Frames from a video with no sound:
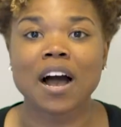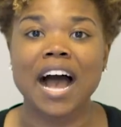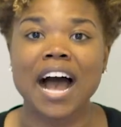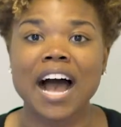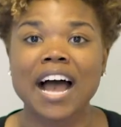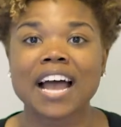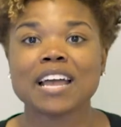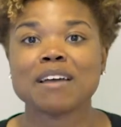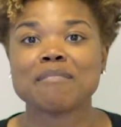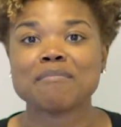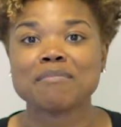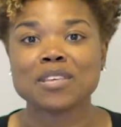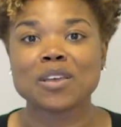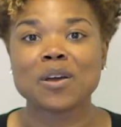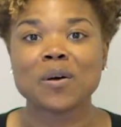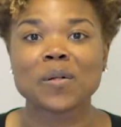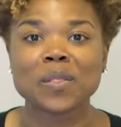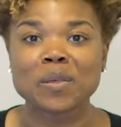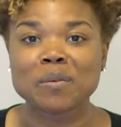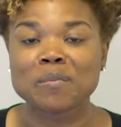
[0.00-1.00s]
I am the
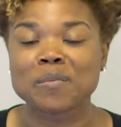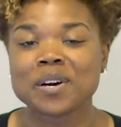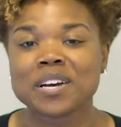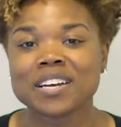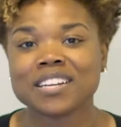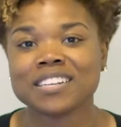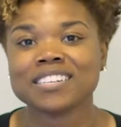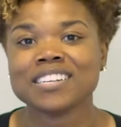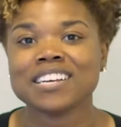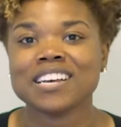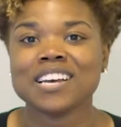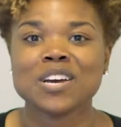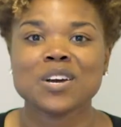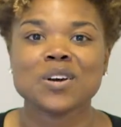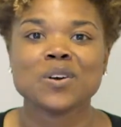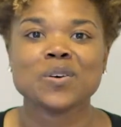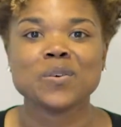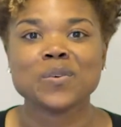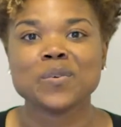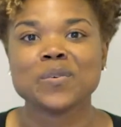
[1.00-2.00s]
only one
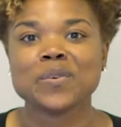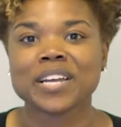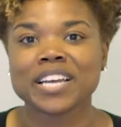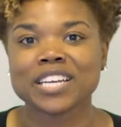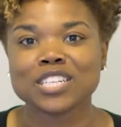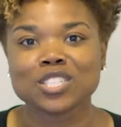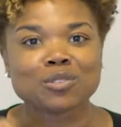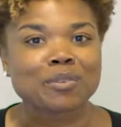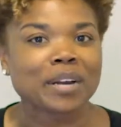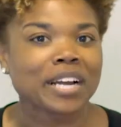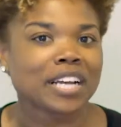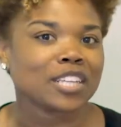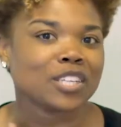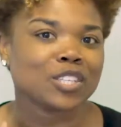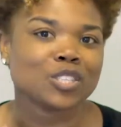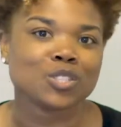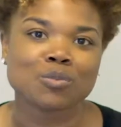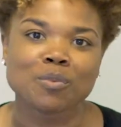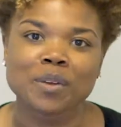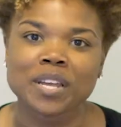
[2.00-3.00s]
who can directly
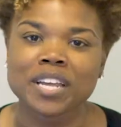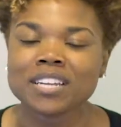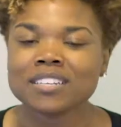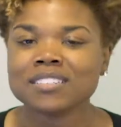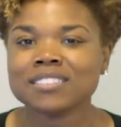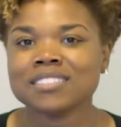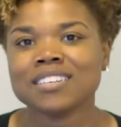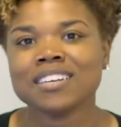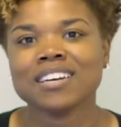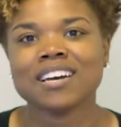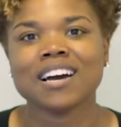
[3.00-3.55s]
tweet,